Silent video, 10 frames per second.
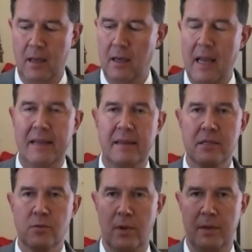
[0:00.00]
like
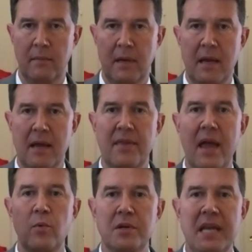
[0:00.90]
this one,
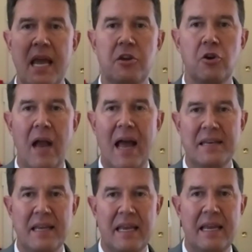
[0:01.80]
They would take your
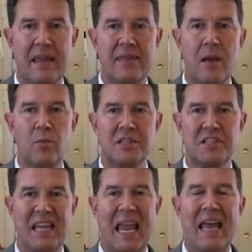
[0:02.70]
ID and they would
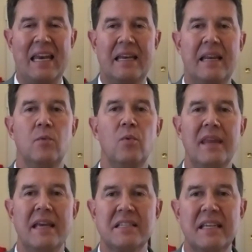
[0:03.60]
scan it. And when
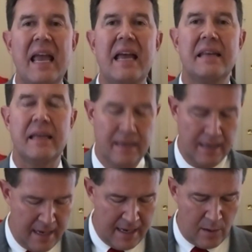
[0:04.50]
they scanned it,
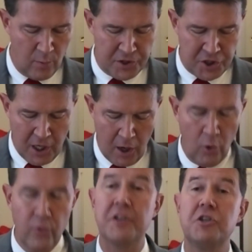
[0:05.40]
it would
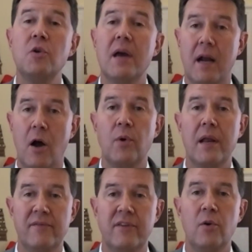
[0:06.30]
show that you had
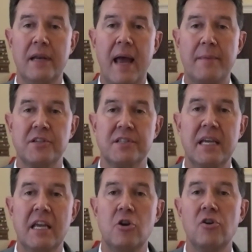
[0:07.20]
already voted
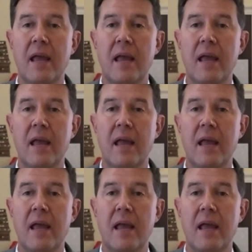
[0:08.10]
absentee. Your